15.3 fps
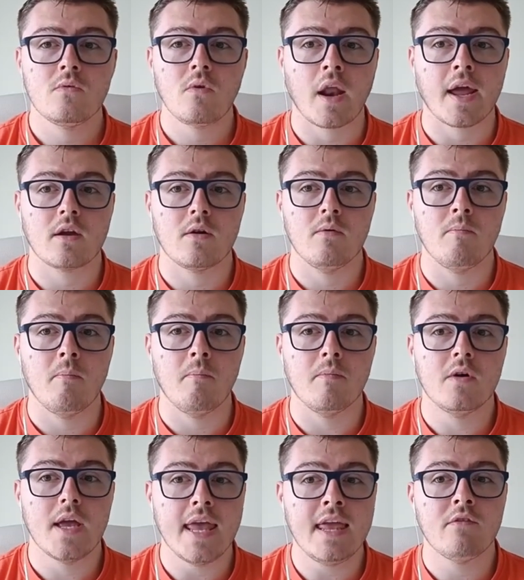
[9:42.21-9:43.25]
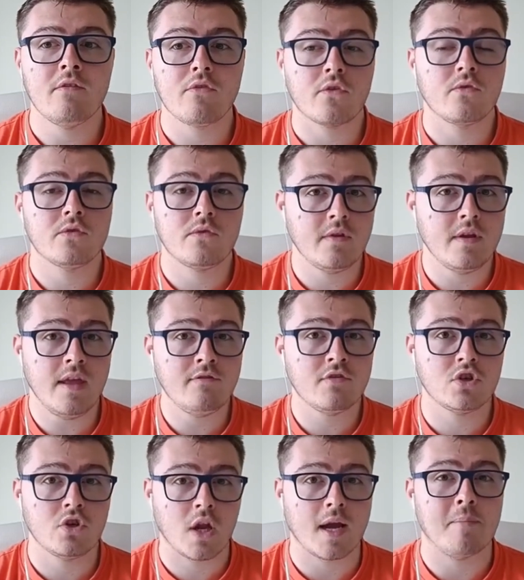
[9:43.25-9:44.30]
like
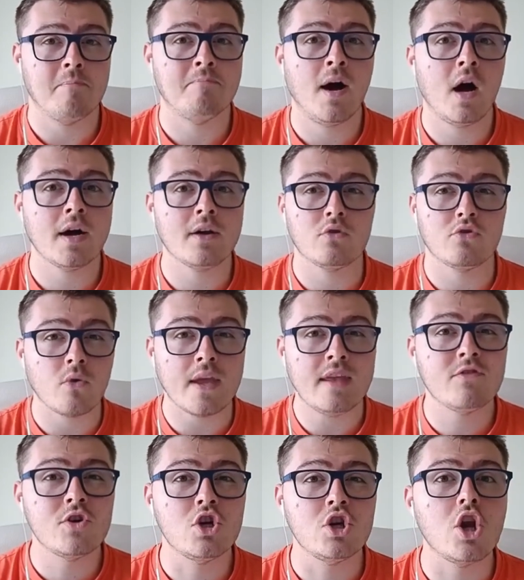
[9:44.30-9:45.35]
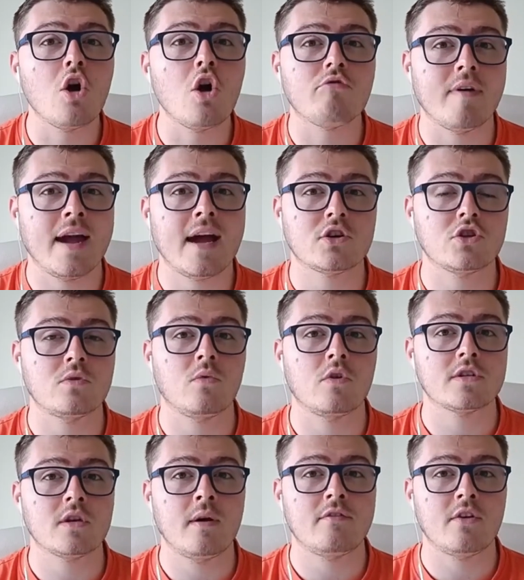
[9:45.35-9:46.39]
even to like mild or even no reaction
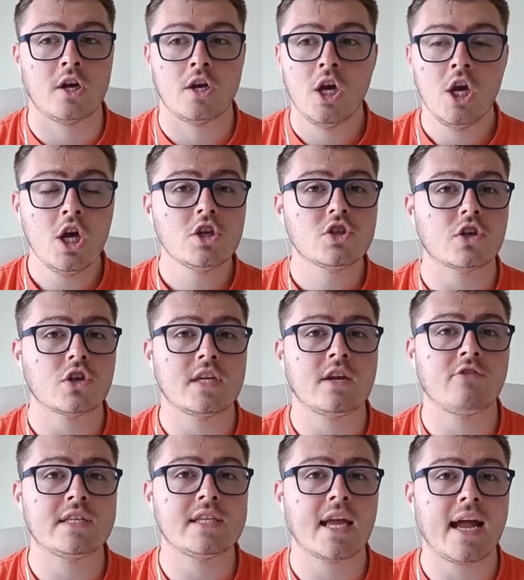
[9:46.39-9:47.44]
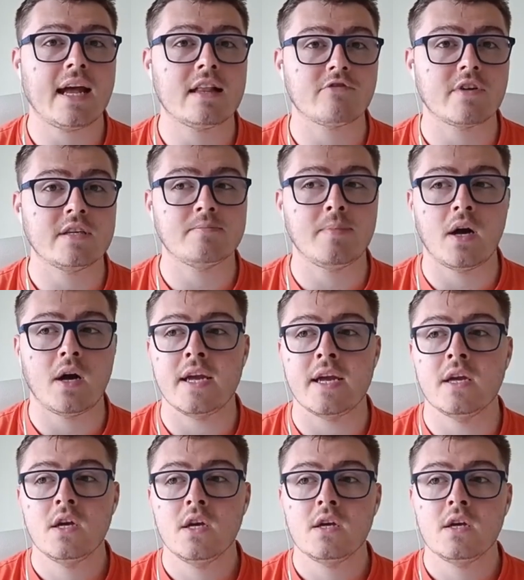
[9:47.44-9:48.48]
whatsoever, just increasing calories
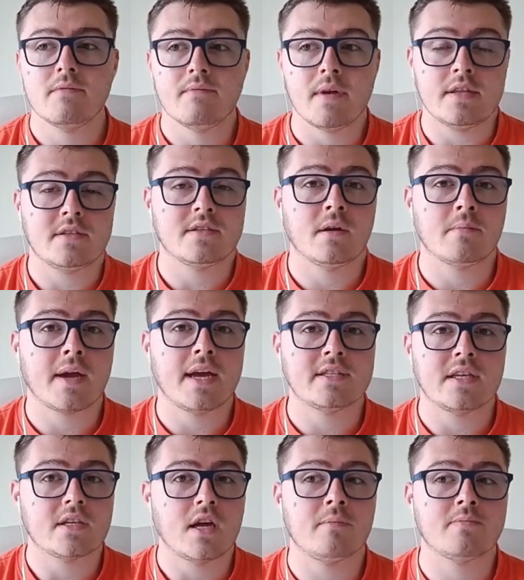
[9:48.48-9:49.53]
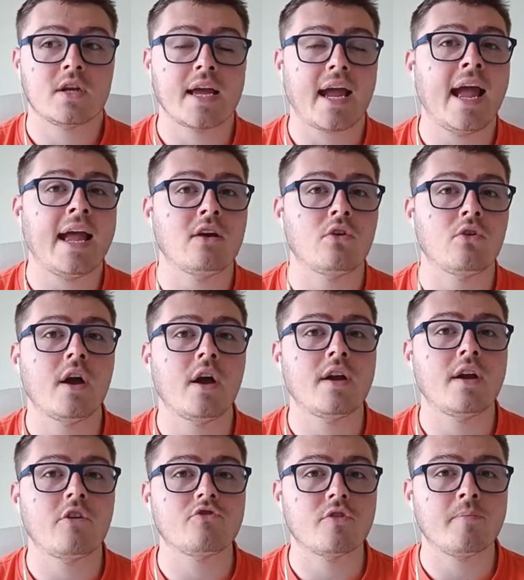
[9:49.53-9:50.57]
by, in some cases, up to like 800 or
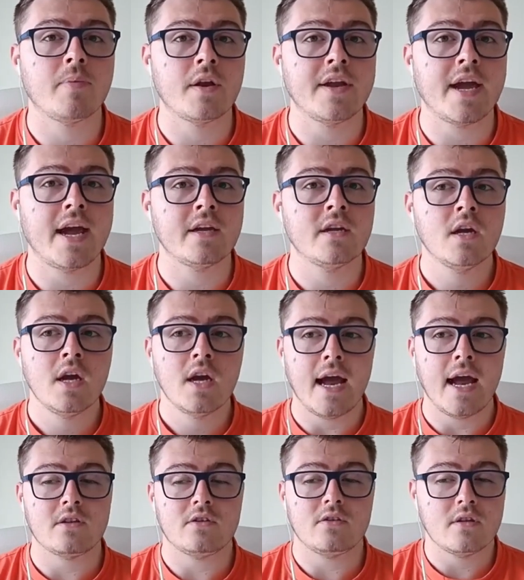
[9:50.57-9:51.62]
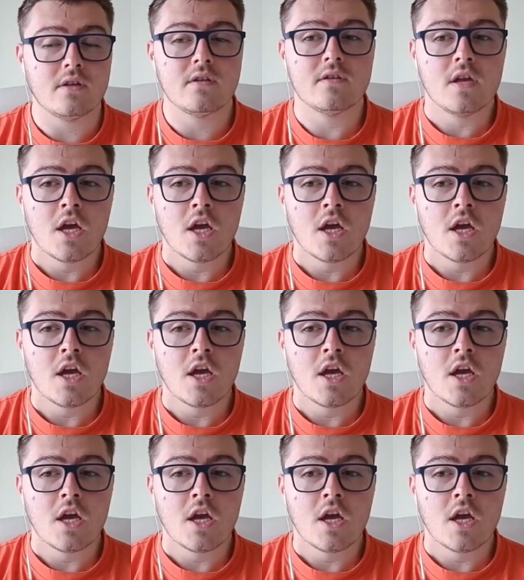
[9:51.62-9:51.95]
900 per day. And